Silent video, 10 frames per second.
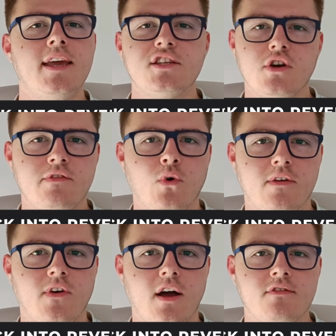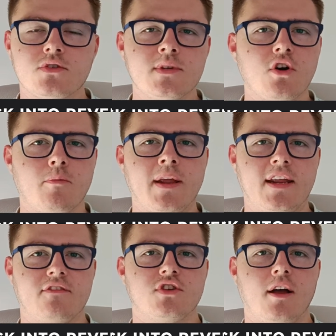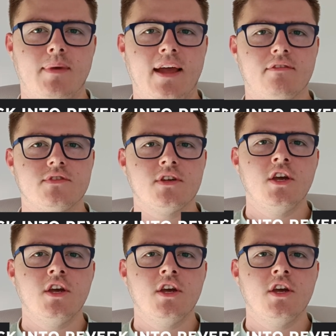He's only 45, so he's got plenty of time left.